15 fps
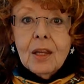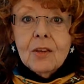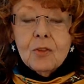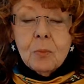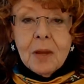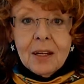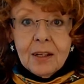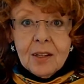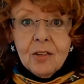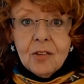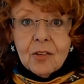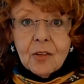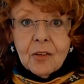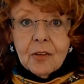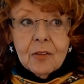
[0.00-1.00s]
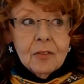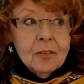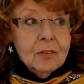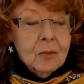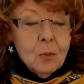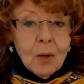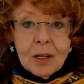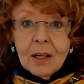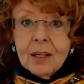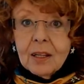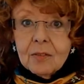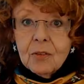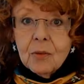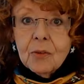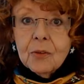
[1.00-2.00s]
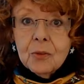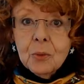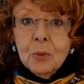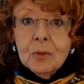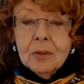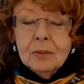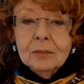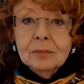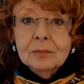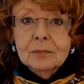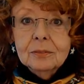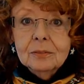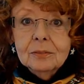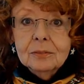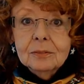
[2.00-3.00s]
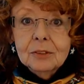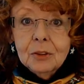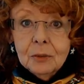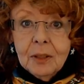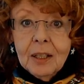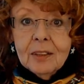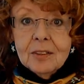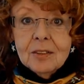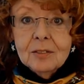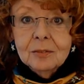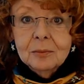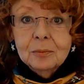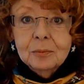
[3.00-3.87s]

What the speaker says: is made easier when I give you the tool, correct?